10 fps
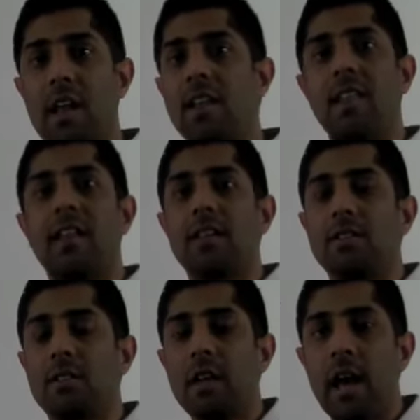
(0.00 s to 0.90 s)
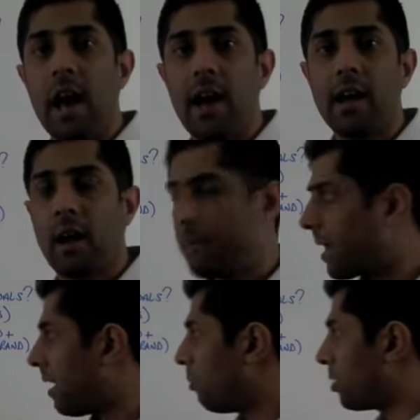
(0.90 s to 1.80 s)
anything that's
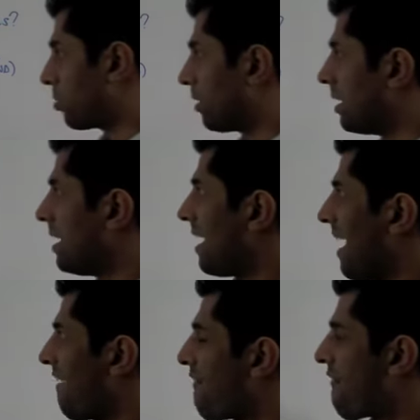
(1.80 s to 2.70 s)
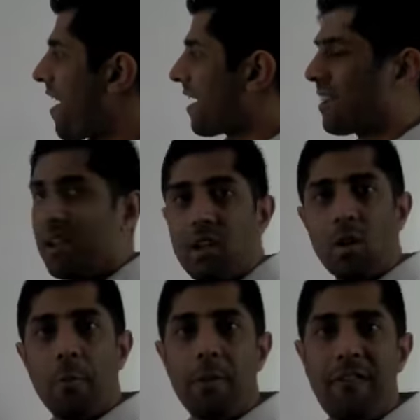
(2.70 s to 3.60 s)
coming up which will affect
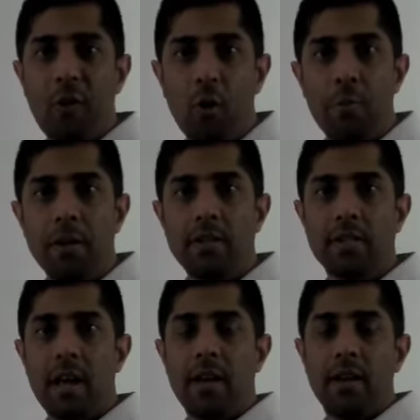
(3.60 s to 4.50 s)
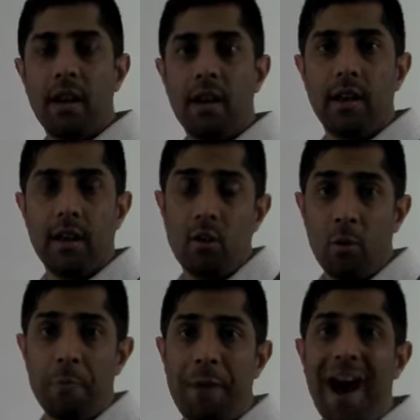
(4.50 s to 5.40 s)
your performance and
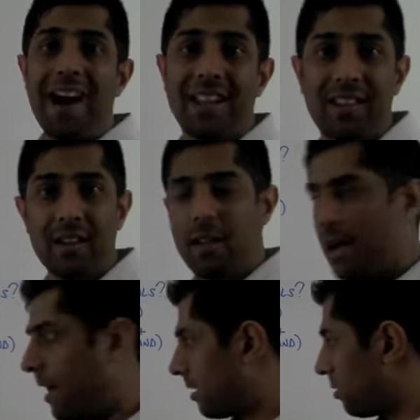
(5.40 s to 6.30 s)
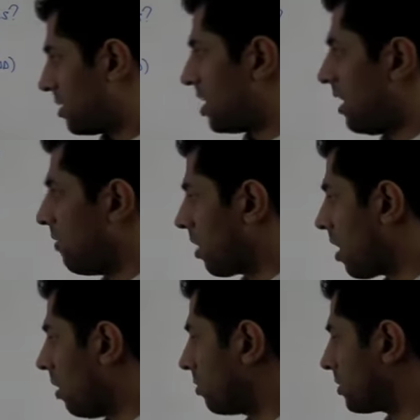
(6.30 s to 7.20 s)
your path to achieve your
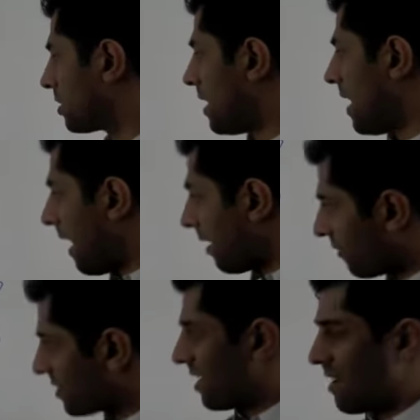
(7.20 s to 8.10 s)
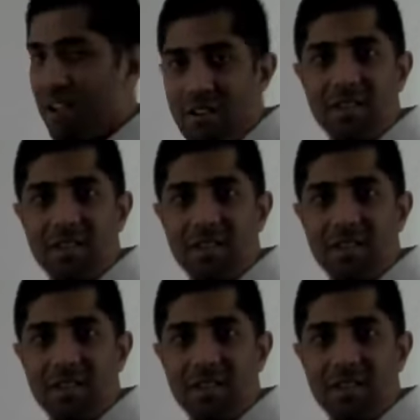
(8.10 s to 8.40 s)
goals. And obviously